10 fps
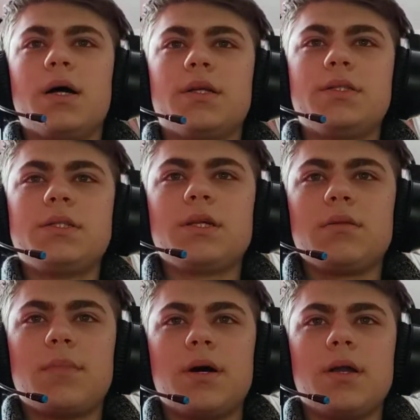
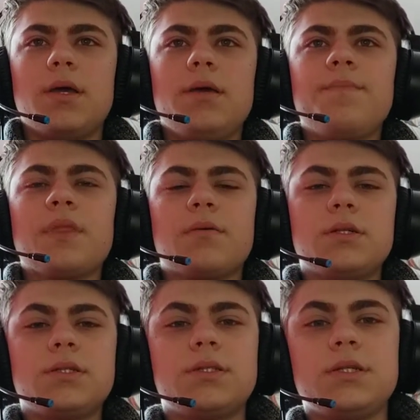Digital money.
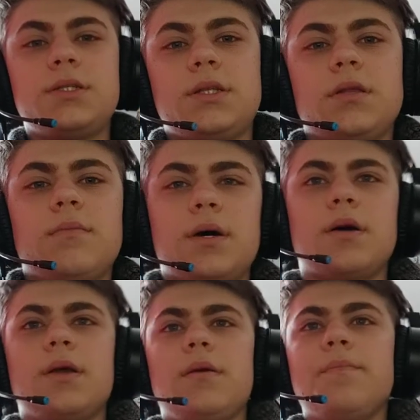What is digital
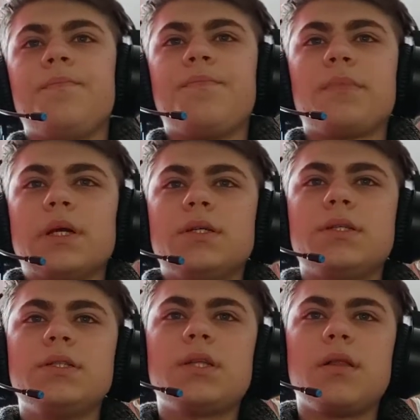money?
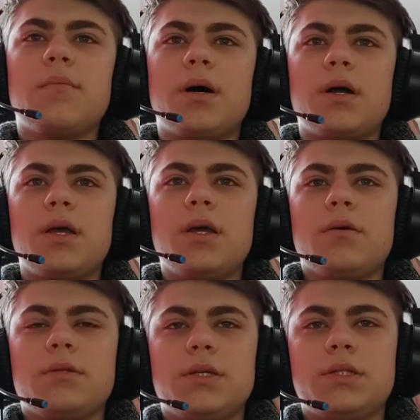Digital money
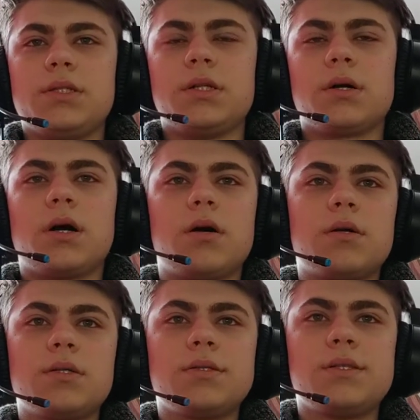or digital
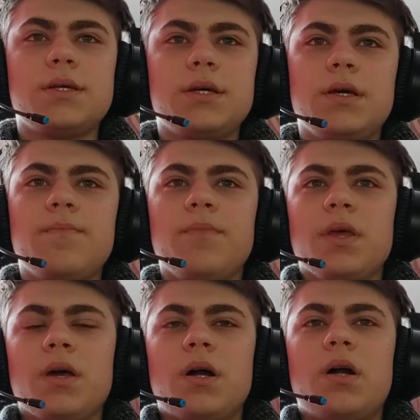currency
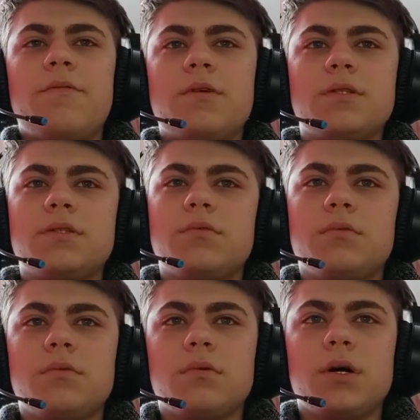refers
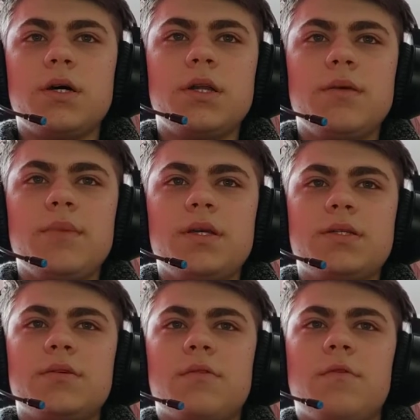to any
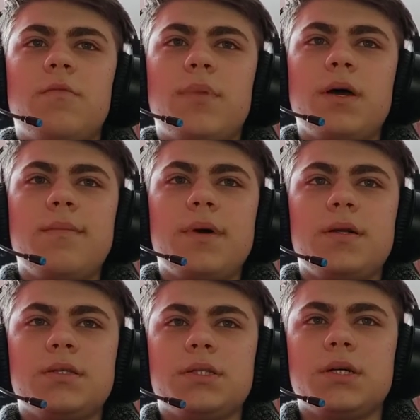means of
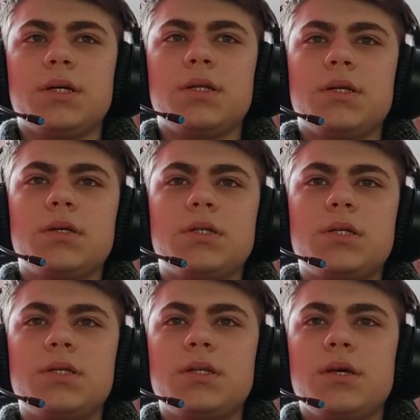payment that
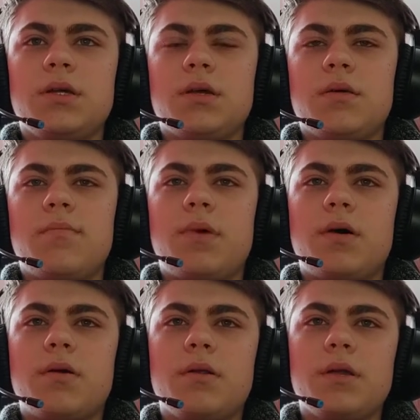exists in a
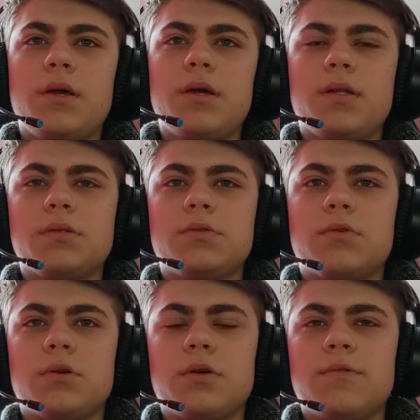purely
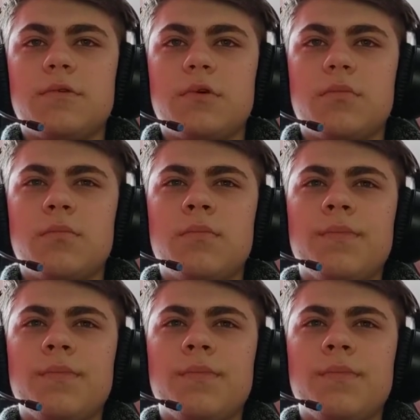electronic form.